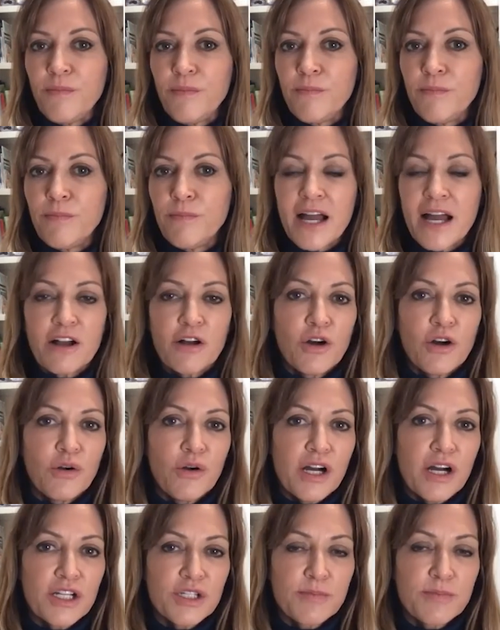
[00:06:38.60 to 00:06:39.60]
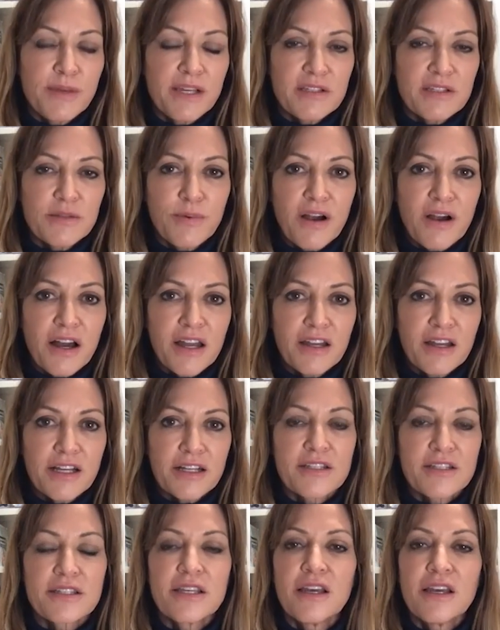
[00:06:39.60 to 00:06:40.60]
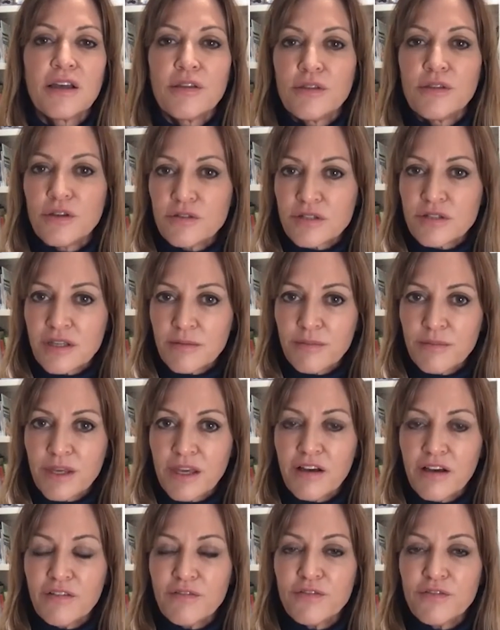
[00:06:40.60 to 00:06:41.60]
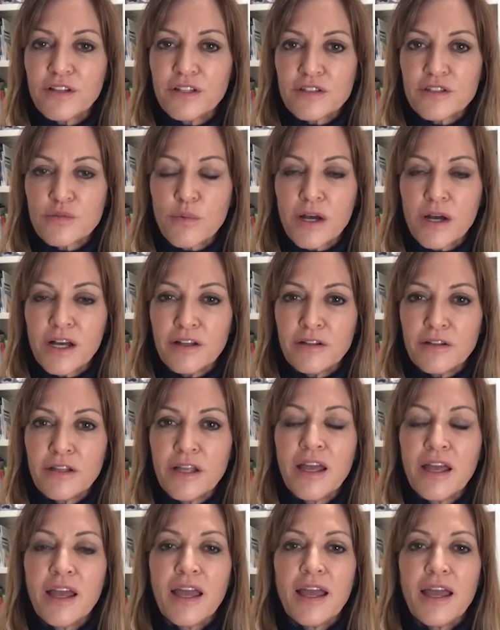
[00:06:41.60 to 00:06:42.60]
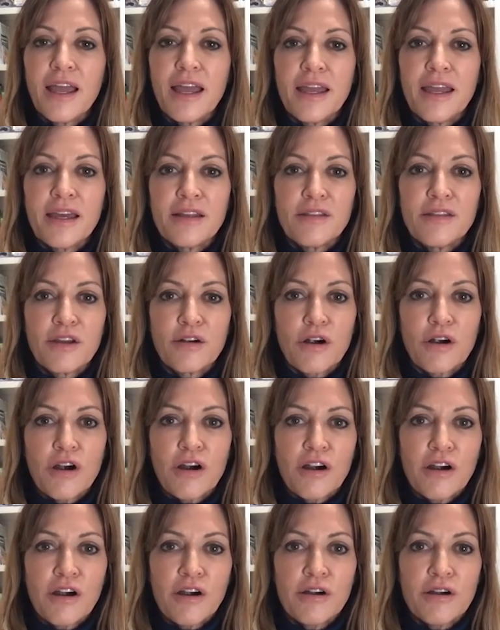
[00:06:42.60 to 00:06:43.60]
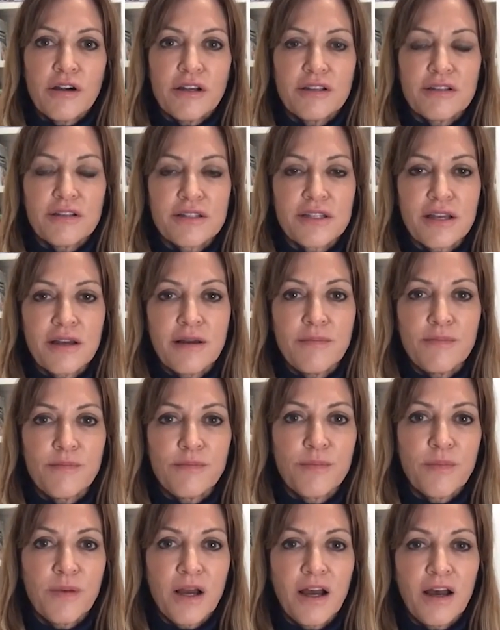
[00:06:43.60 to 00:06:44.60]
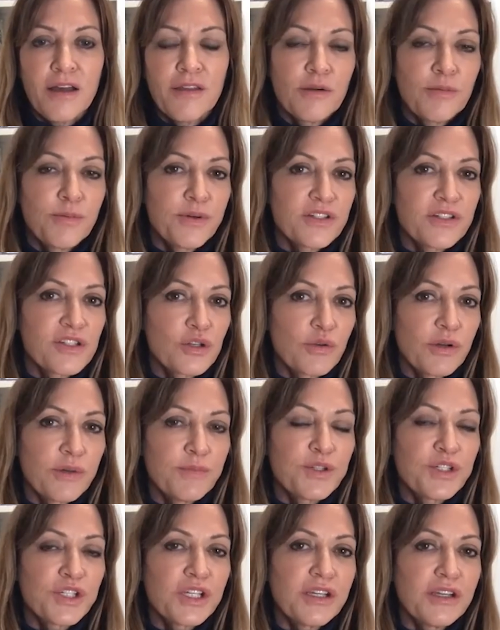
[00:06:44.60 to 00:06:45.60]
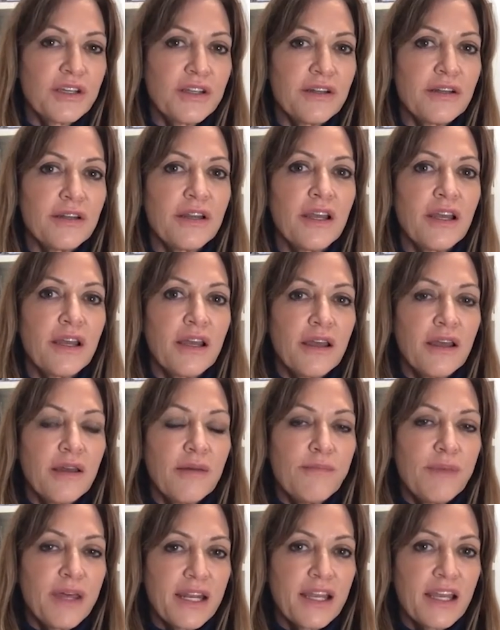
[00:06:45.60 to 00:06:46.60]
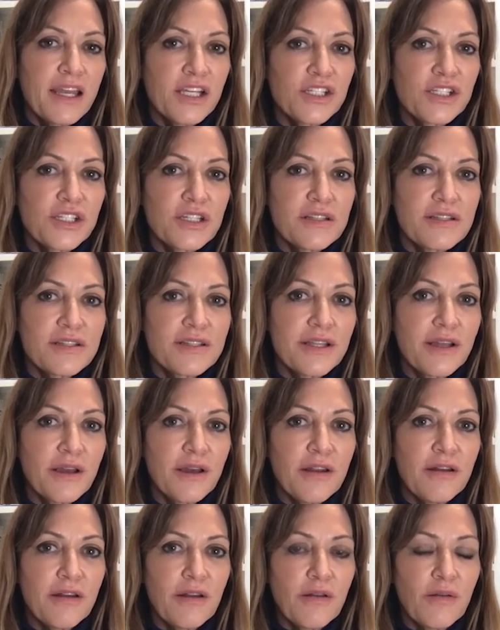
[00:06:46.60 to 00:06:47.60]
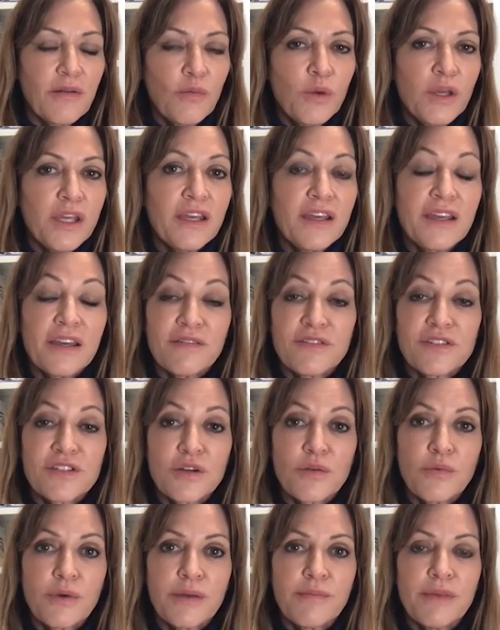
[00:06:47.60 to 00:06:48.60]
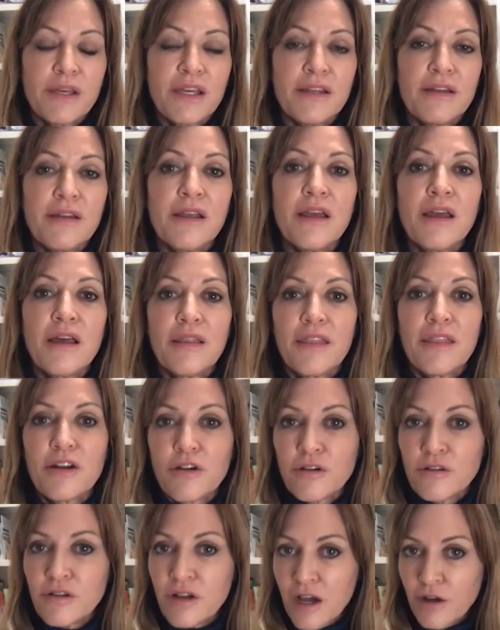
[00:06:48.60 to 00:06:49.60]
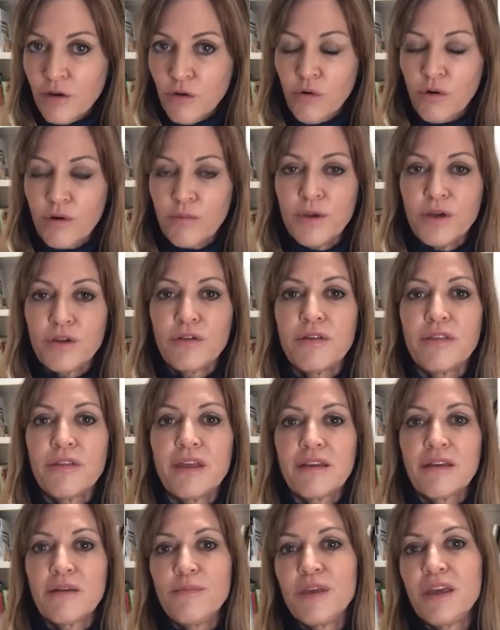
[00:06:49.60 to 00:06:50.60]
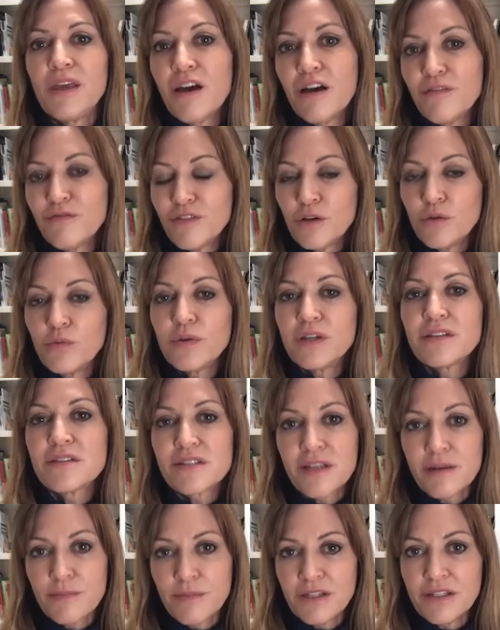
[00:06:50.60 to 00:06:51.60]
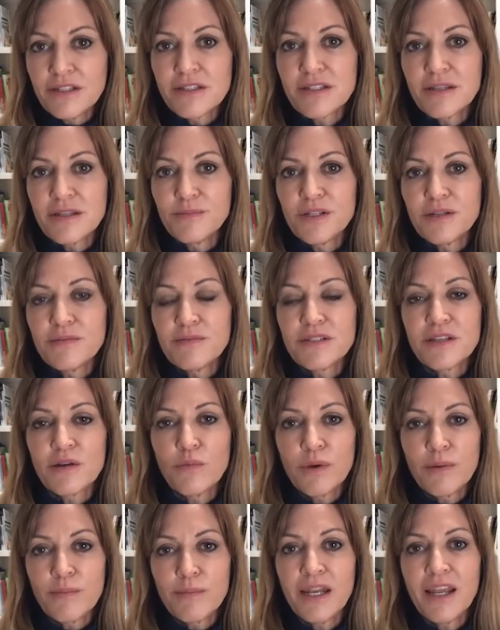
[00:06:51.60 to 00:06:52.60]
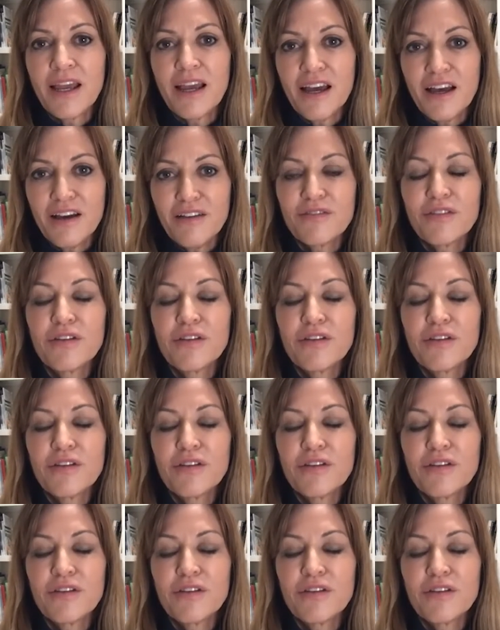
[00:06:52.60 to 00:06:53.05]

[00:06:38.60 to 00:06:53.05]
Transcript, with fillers: black cohosh based products, those can be helpful as well. And there are some other prescription medications that we give to women that are non-hormonal that can be helpful with some of the symptoms that women have.